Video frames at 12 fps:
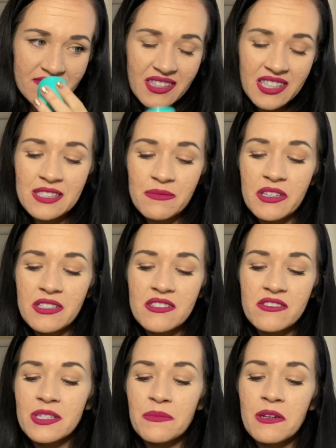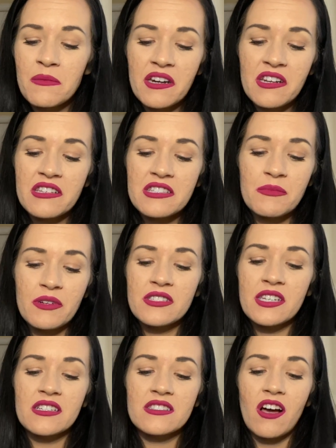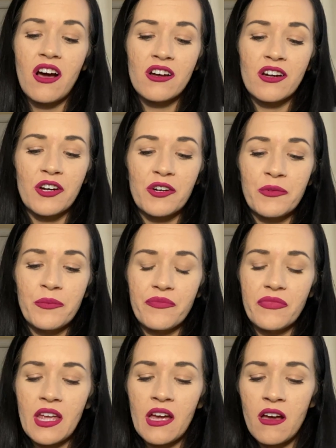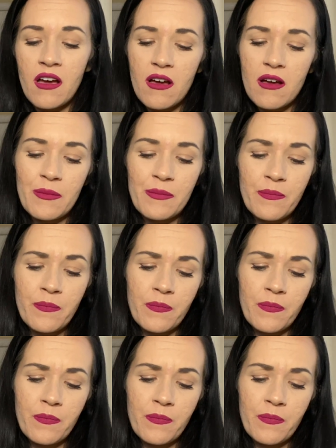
It smells, there's something about it that smells like a taco. I